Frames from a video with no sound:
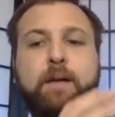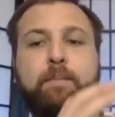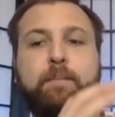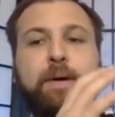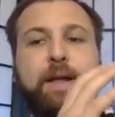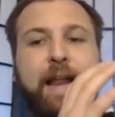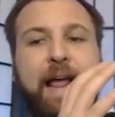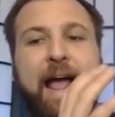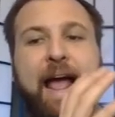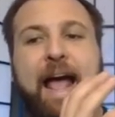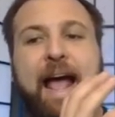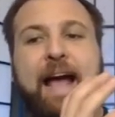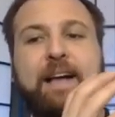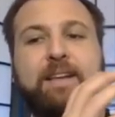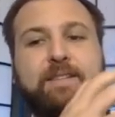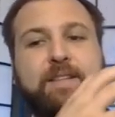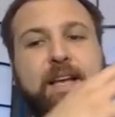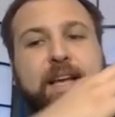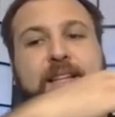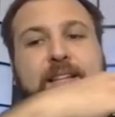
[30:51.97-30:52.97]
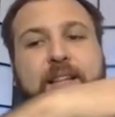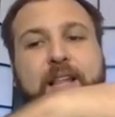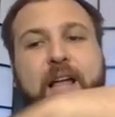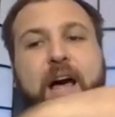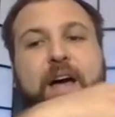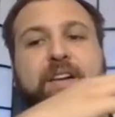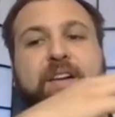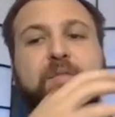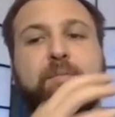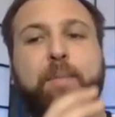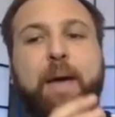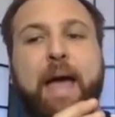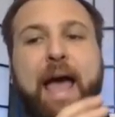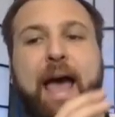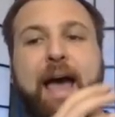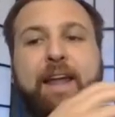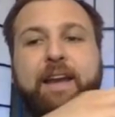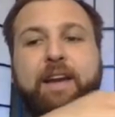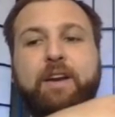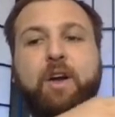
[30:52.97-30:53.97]
but has a lot of
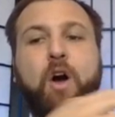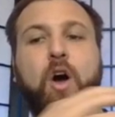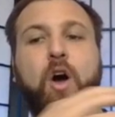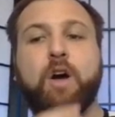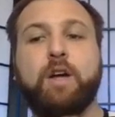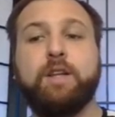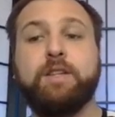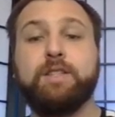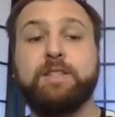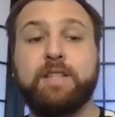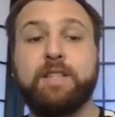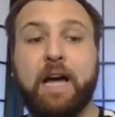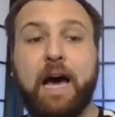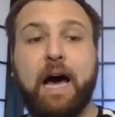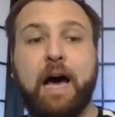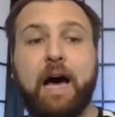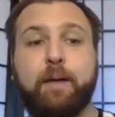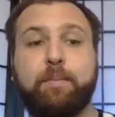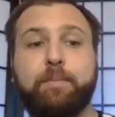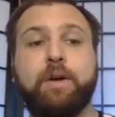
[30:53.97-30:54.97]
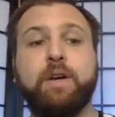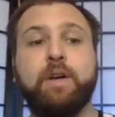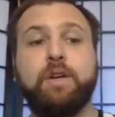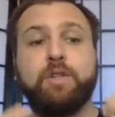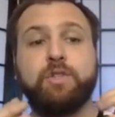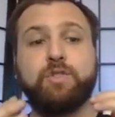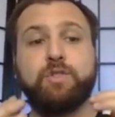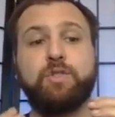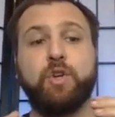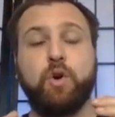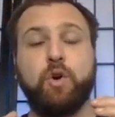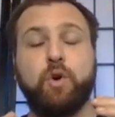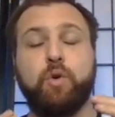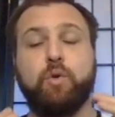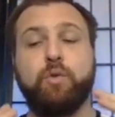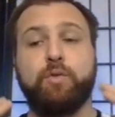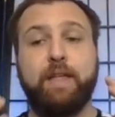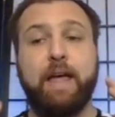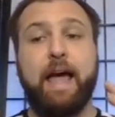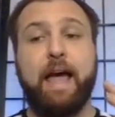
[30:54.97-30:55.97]
padding on top
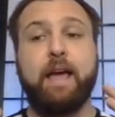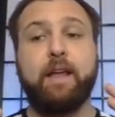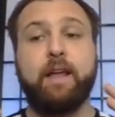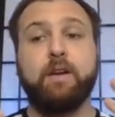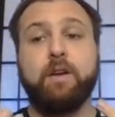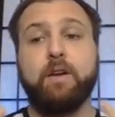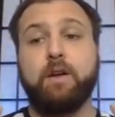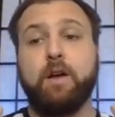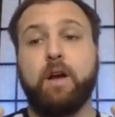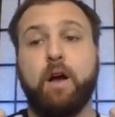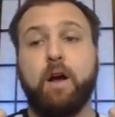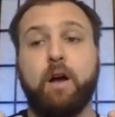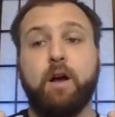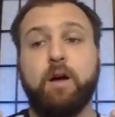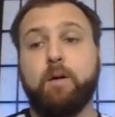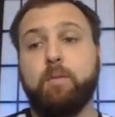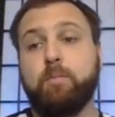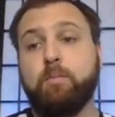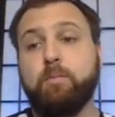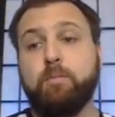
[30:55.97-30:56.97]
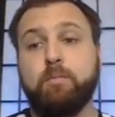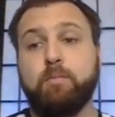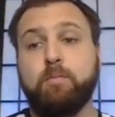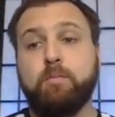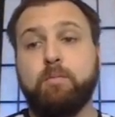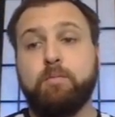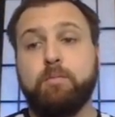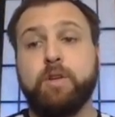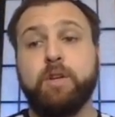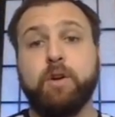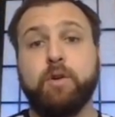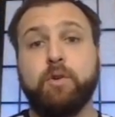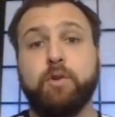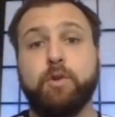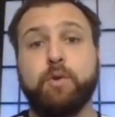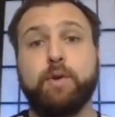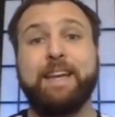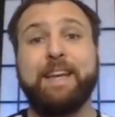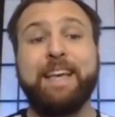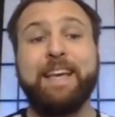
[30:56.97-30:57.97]
so that um, you know
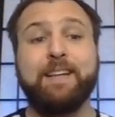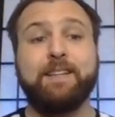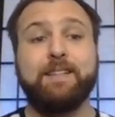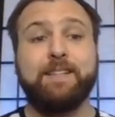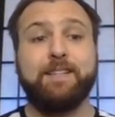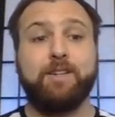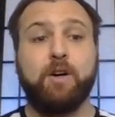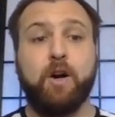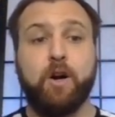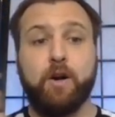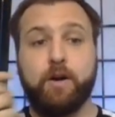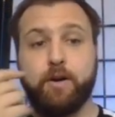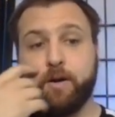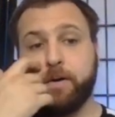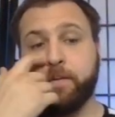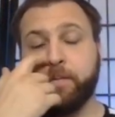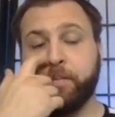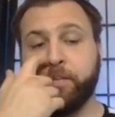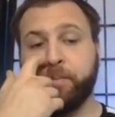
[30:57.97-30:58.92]
you can hit a little harder.